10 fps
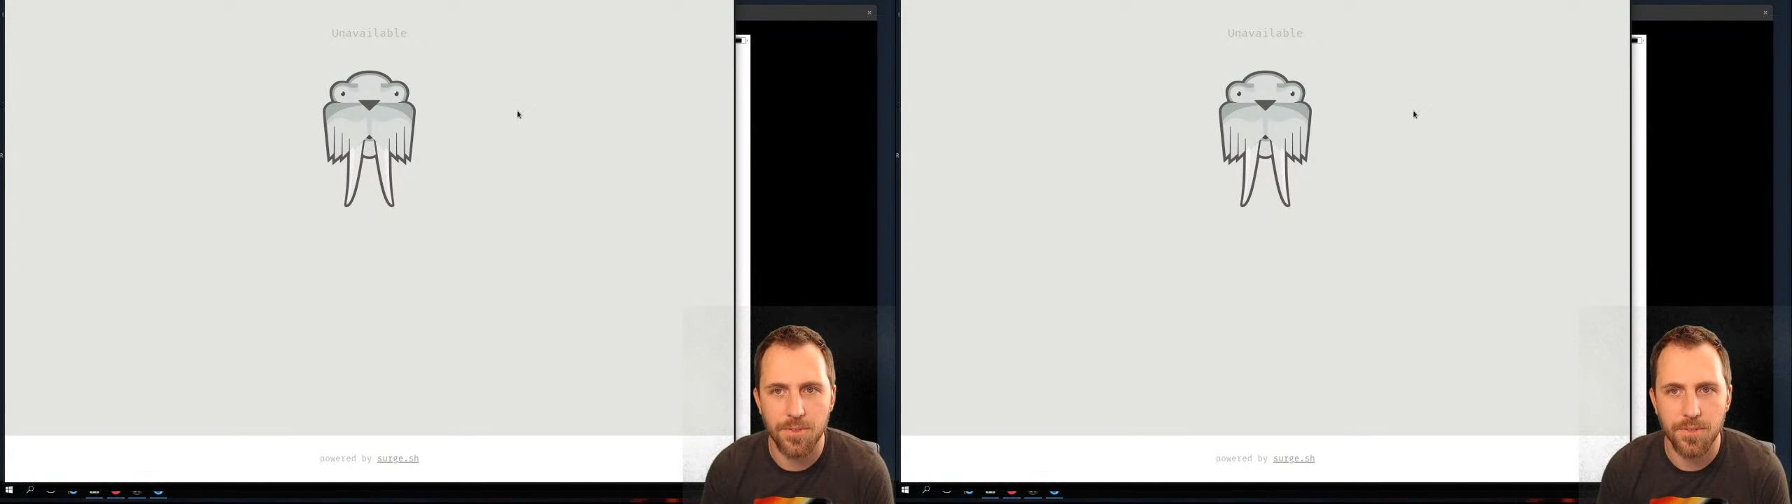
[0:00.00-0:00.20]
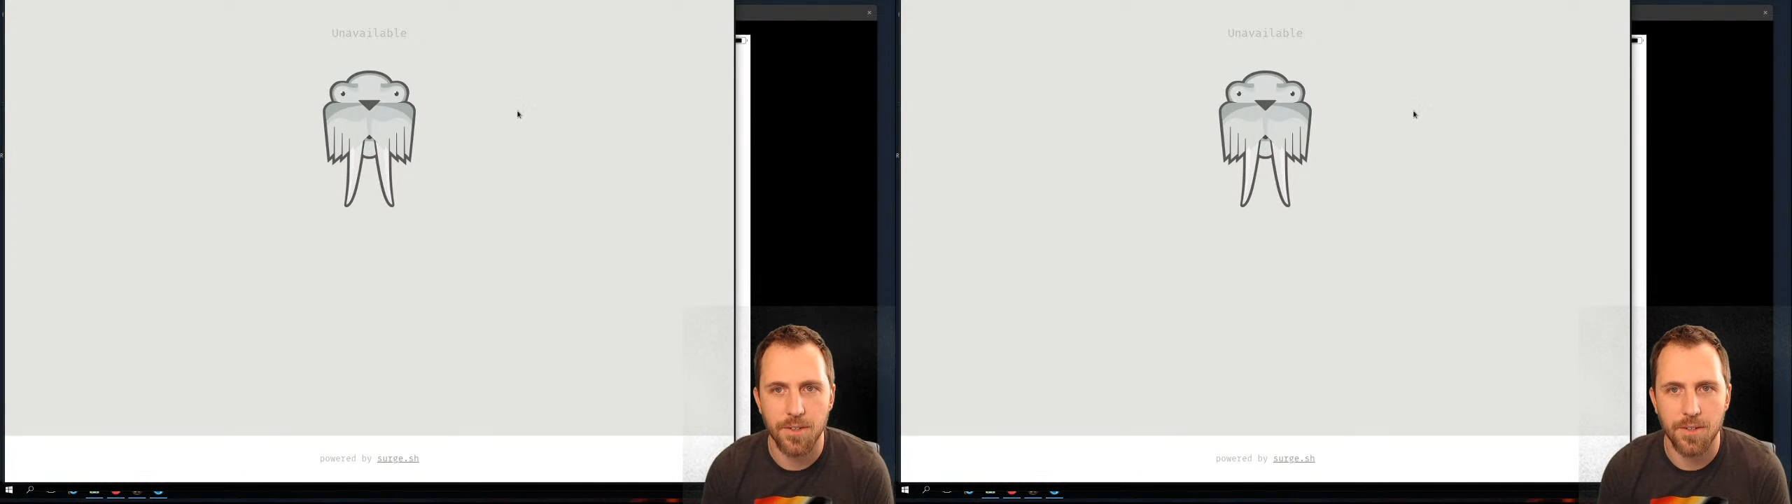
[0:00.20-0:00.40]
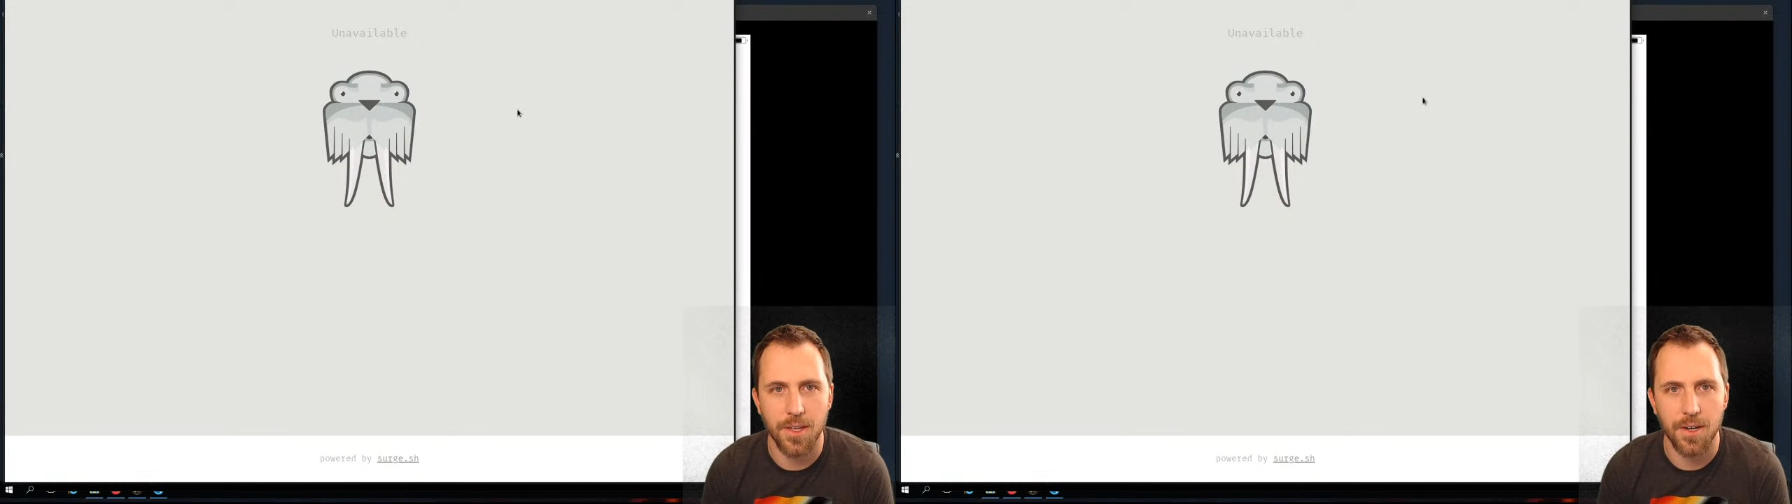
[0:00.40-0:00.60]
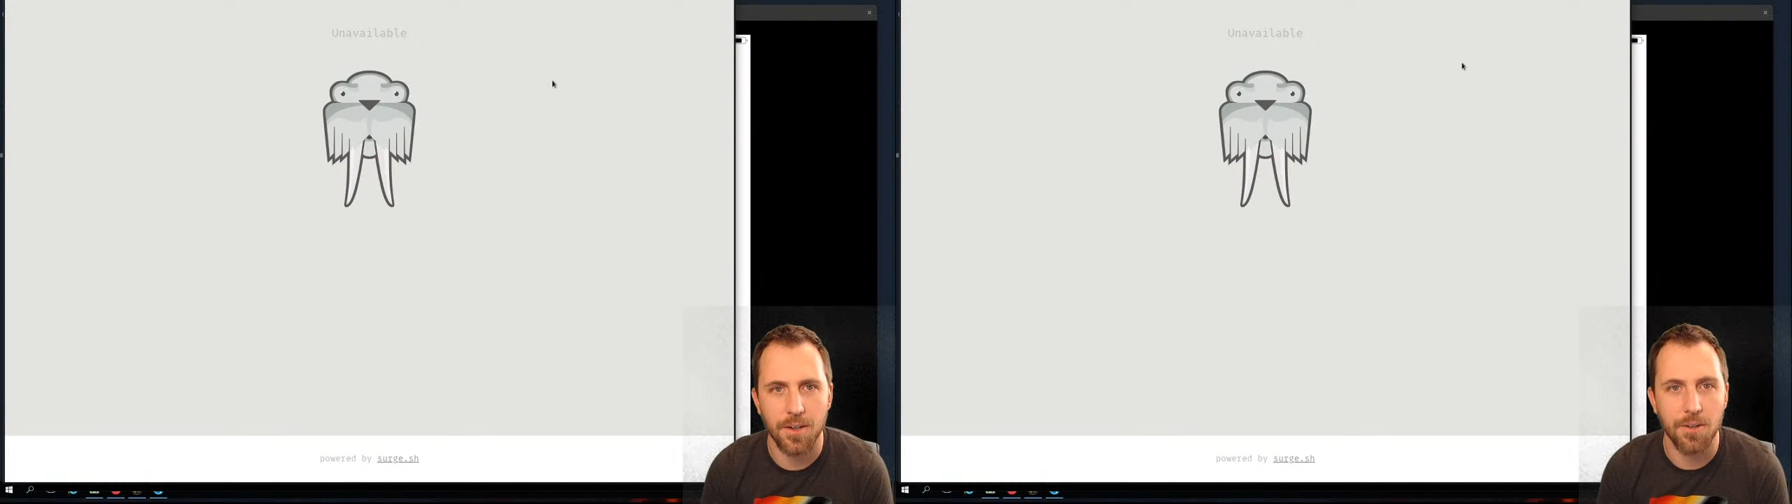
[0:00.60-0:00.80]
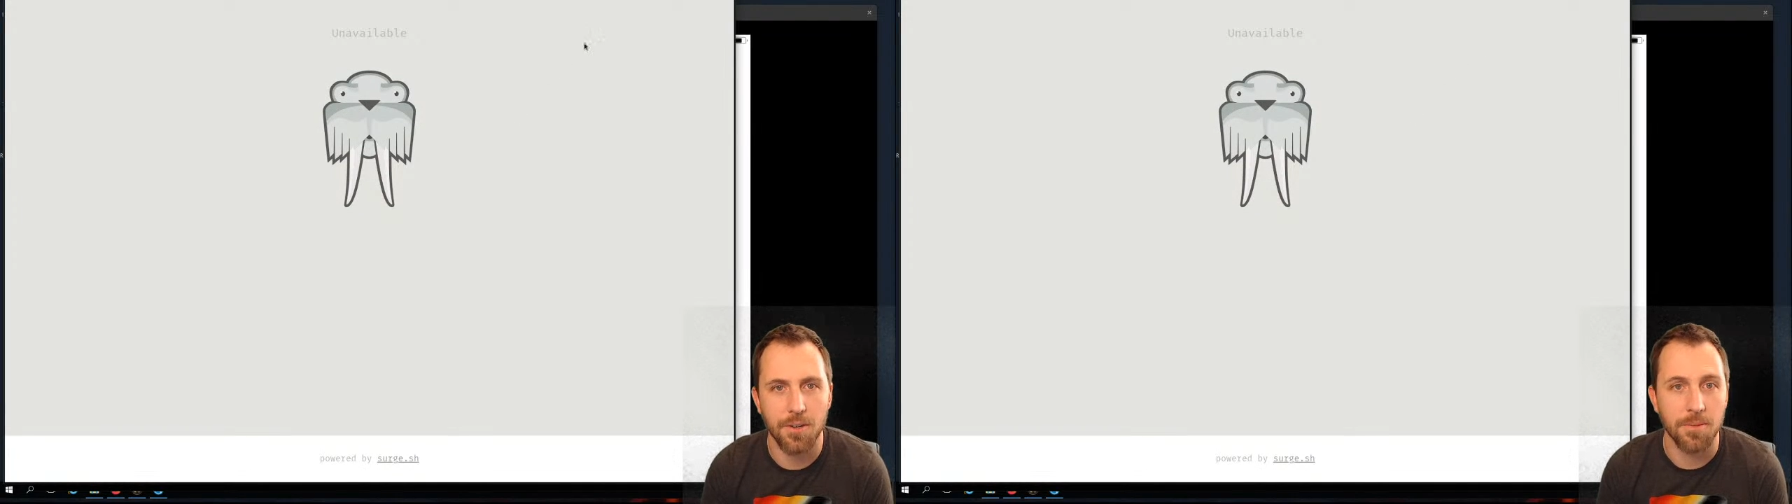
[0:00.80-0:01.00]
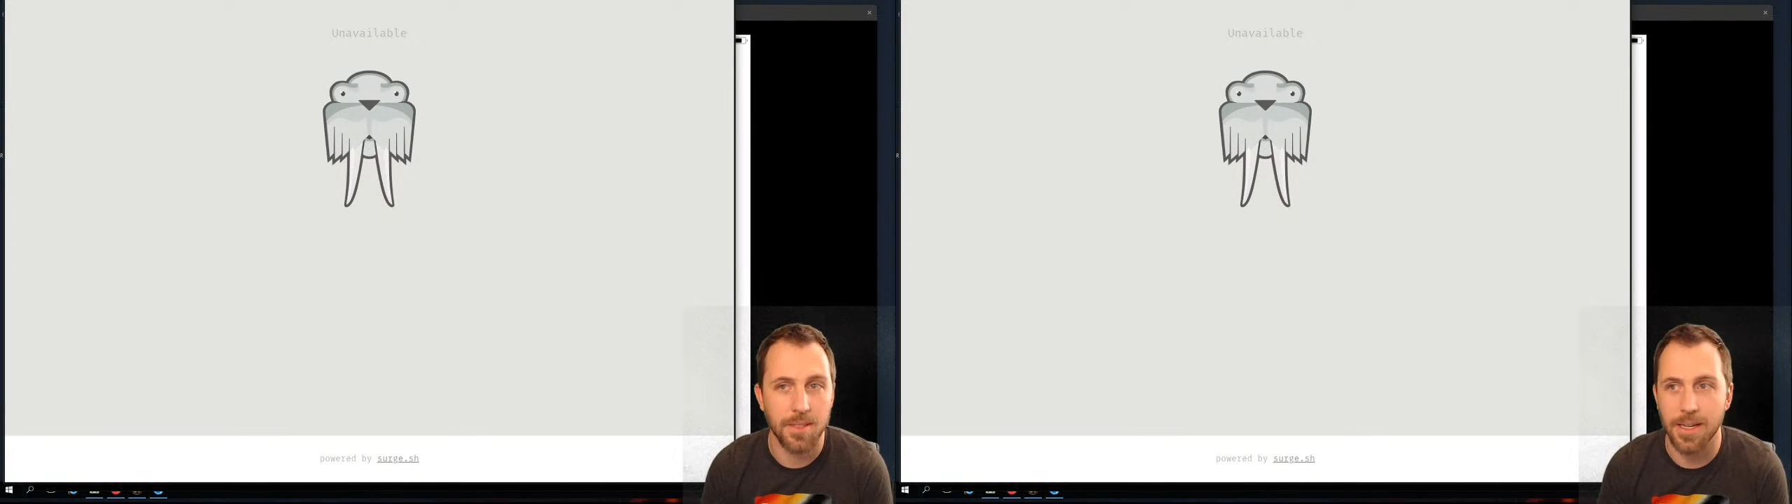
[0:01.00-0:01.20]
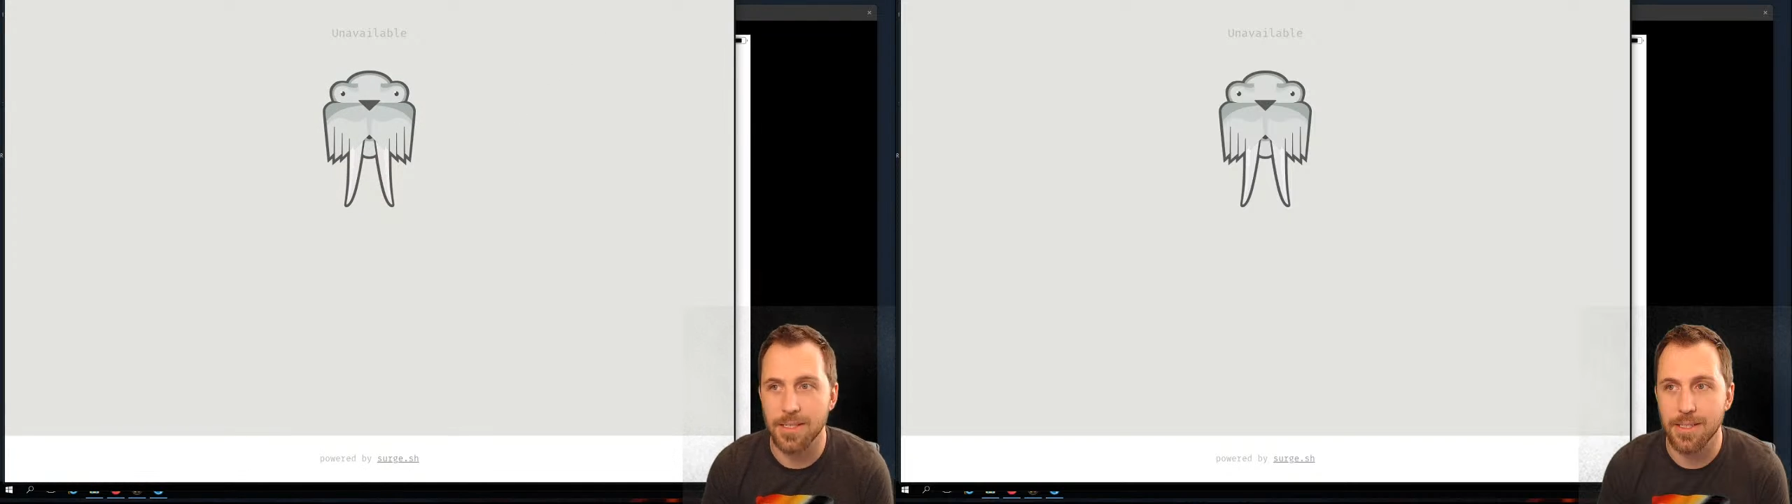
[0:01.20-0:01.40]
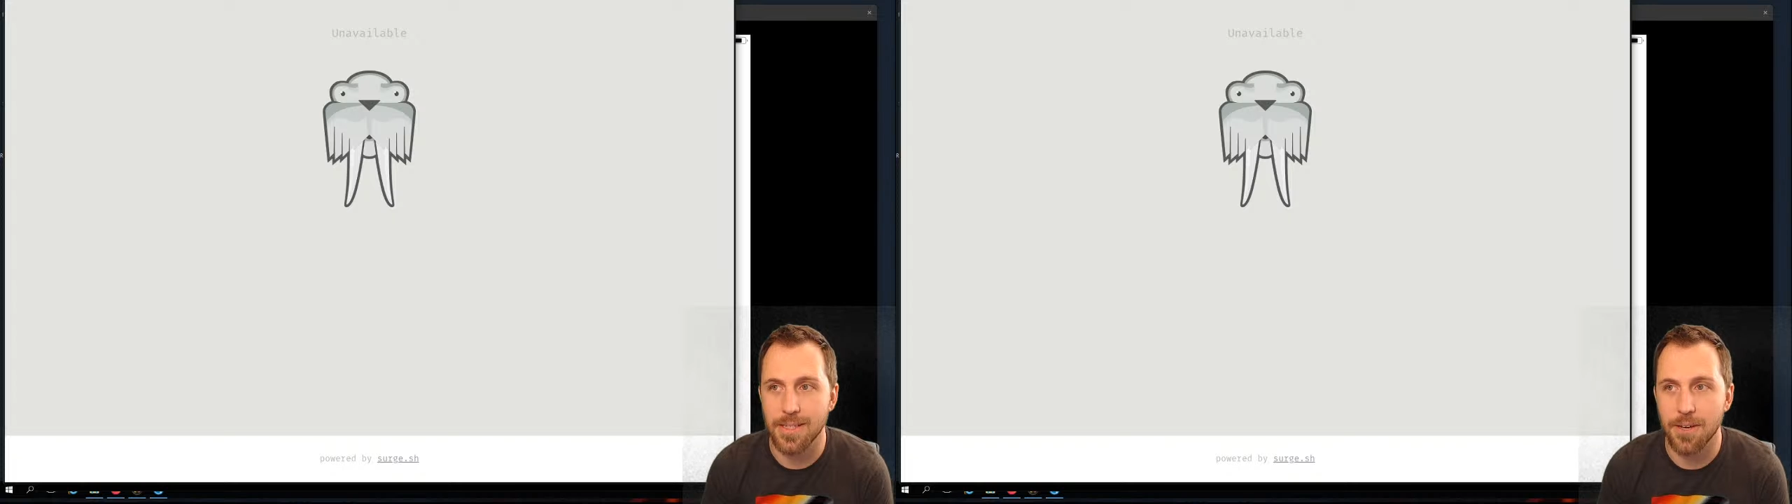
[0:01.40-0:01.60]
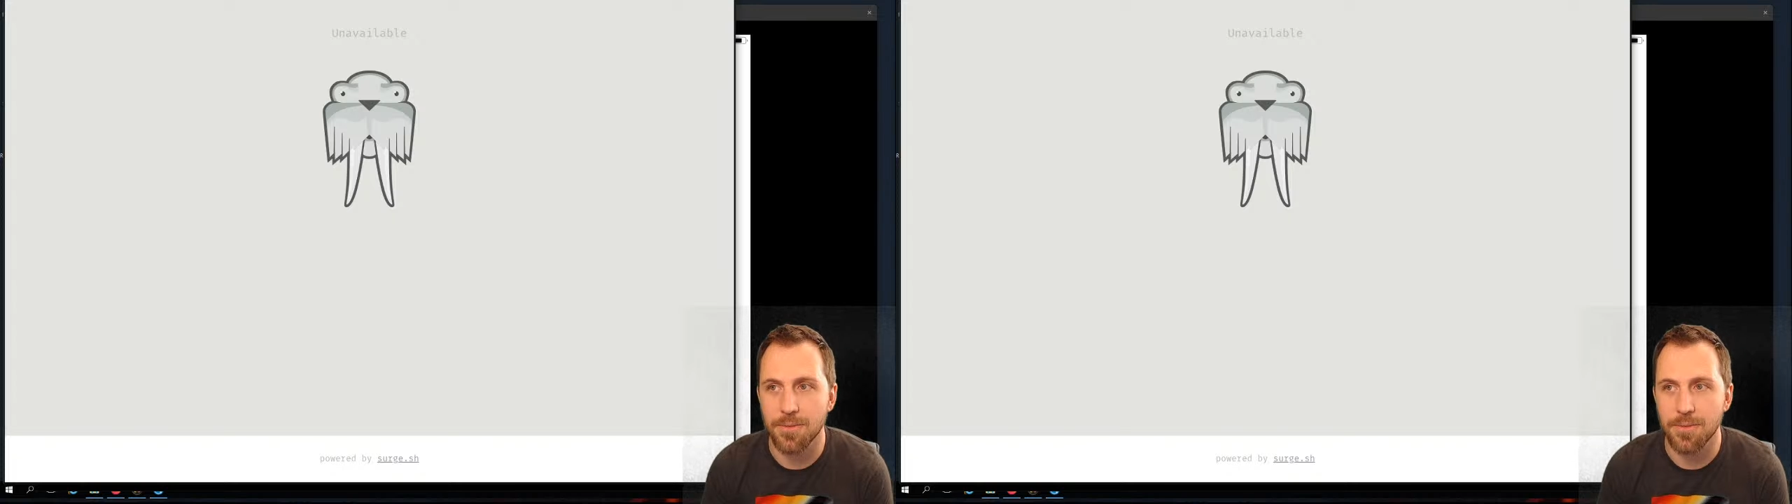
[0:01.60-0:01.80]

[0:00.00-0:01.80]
of their, I guess it's down.